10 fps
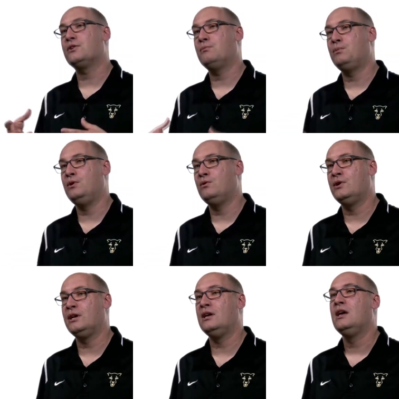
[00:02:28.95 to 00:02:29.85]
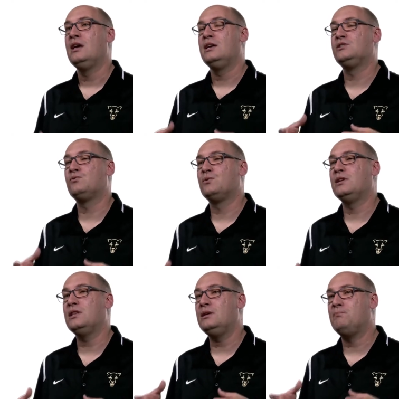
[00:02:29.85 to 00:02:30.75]
computing is
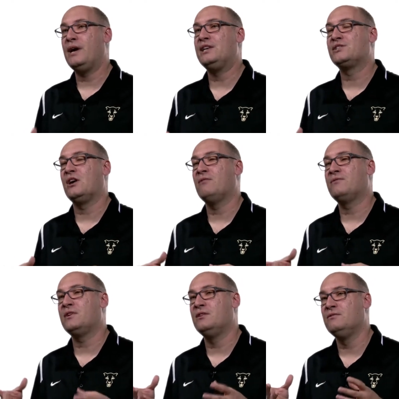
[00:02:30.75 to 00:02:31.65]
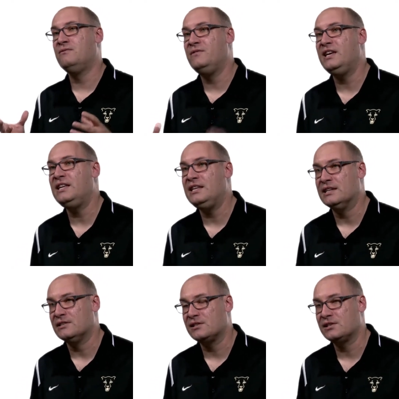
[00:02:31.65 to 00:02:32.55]
really based off
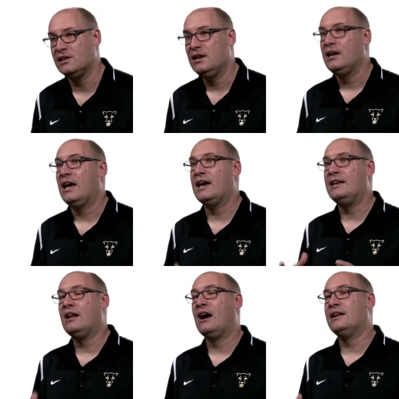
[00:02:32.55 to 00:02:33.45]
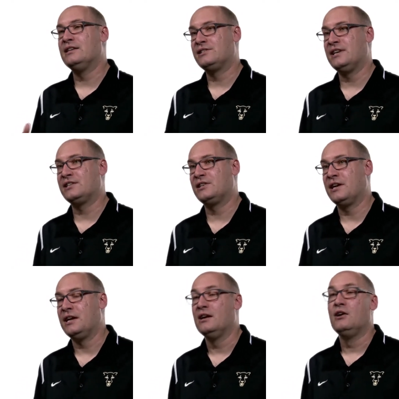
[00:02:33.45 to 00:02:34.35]
convenience and not
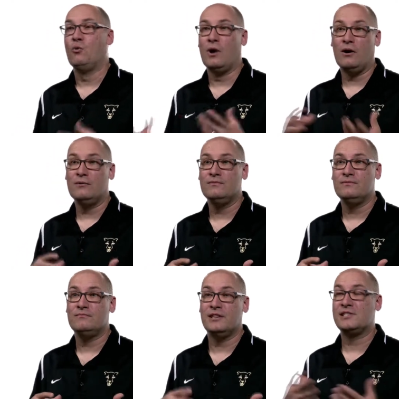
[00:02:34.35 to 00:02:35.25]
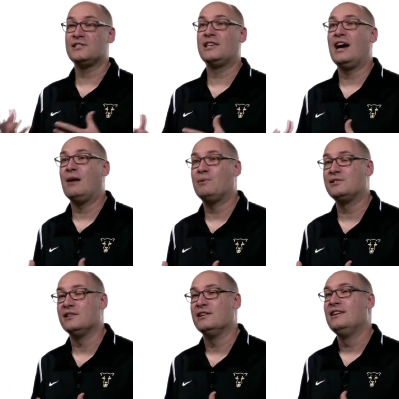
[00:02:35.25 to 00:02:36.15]
necessity. Well, this is the
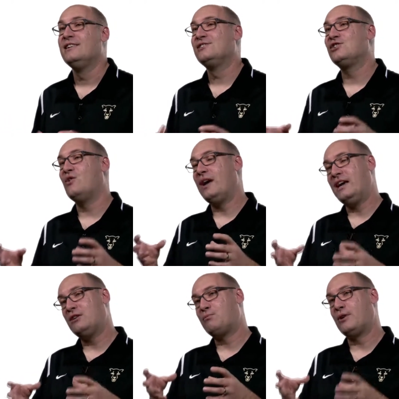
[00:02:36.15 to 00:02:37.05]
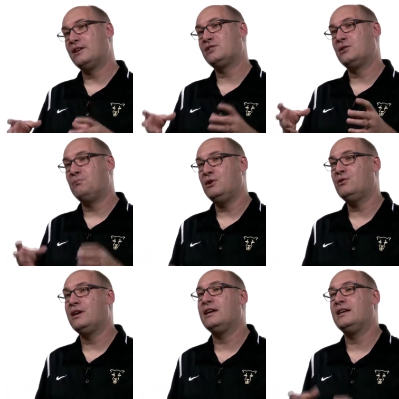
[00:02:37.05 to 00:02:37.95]
opposite. So enterprise
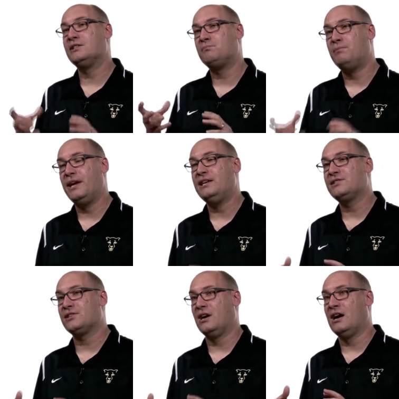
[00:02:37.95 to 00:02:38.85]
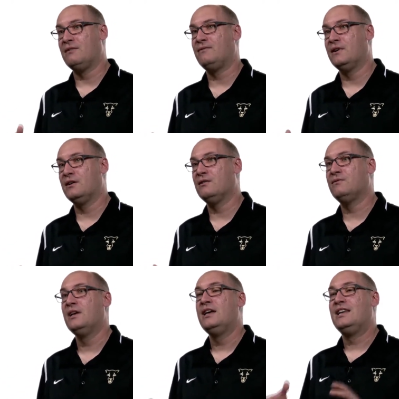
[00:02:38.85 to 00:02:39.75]
computing is based off
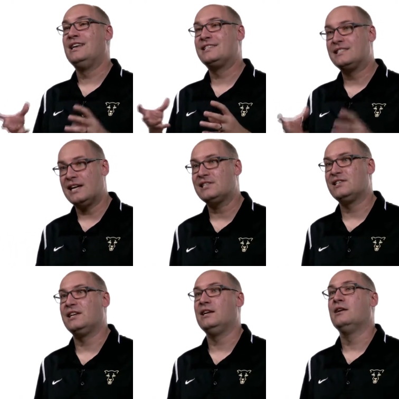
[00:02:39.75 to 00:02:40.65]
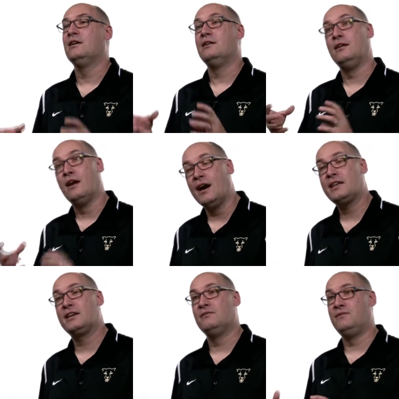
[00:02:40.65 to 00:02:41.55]
of necessity,
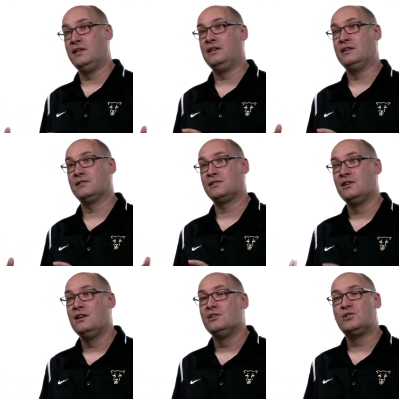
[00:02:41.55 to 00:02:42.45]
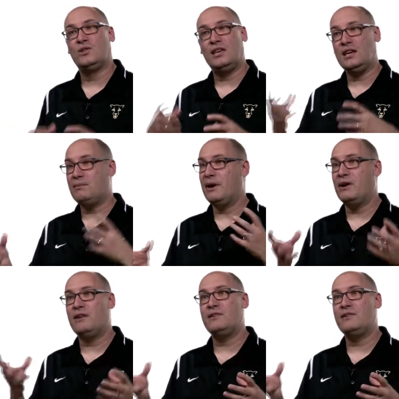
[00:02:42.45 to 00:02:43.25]
not convenience. So think about